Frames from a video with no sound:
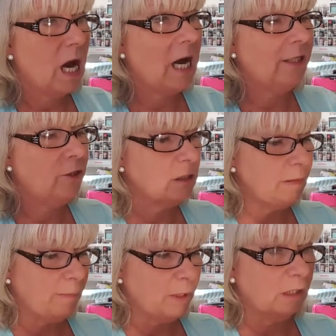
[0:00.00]
I use
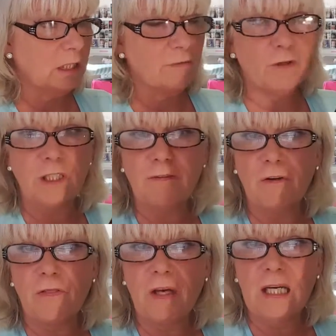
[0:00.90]
my booklets for
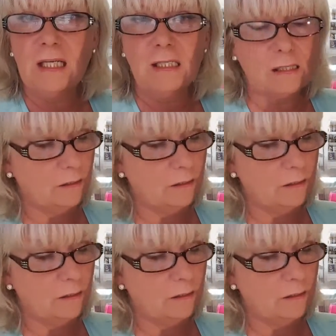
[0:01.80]
different things.